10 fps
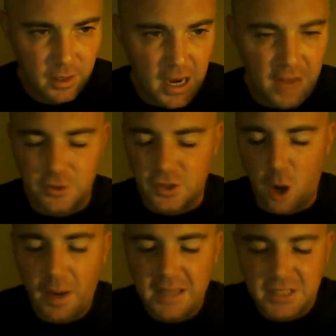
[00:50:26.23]
And there's
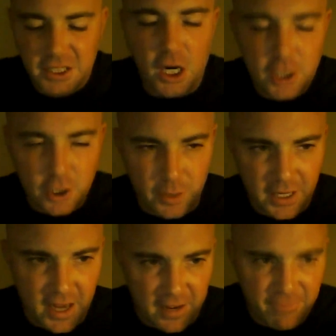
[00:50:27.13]
always
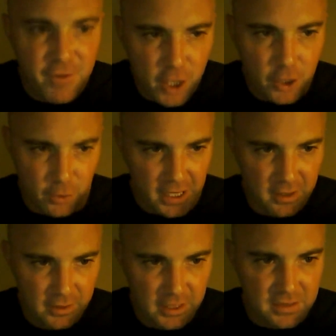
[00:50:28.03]
cuckery and fuckery
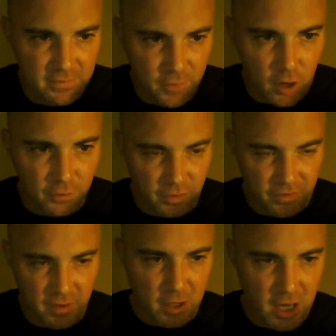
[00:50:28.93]
that's involved with
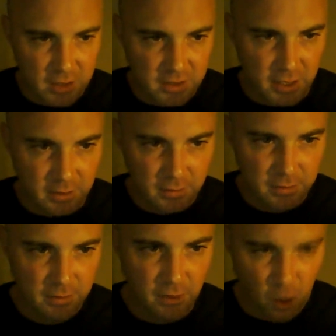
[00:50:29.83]
female content.
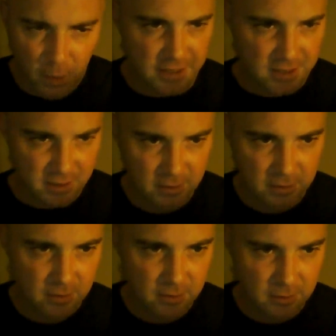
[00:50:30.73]
Always.
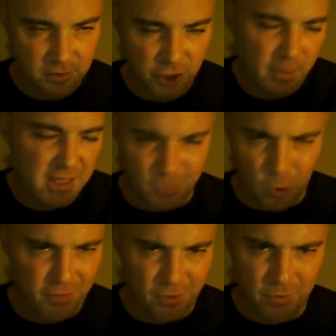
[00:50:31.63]
Show me some
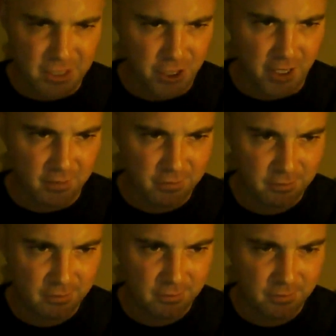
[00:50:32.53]
Orphan Red shit.
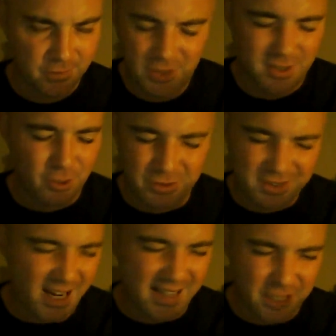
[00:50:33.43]
There's a little
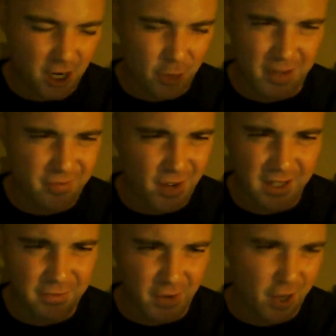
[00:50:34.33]
side
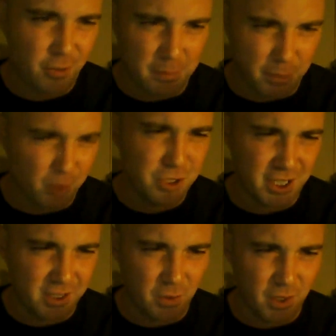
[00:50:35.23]
fuckery bullshit
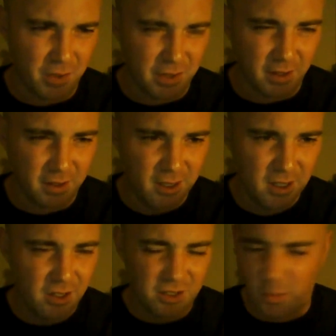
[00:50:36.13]
going on there.
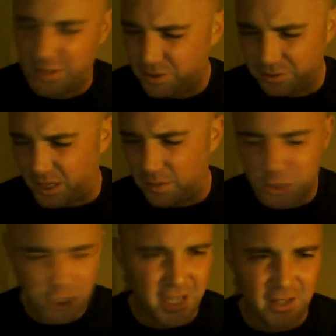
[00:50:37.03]
There's always little dumb
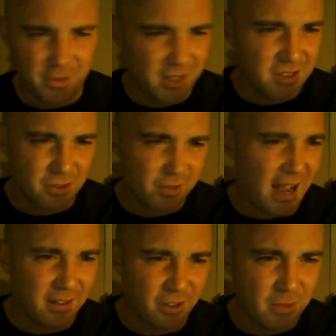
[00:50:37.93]
shit or this or that.
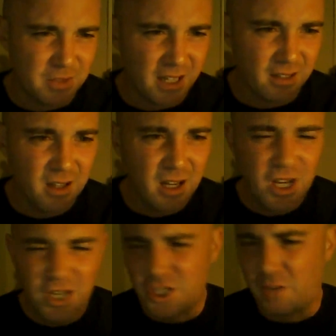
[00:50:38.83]
You know what I'm saying?
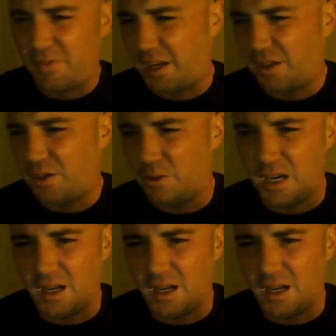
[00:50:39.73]
Show fucking who?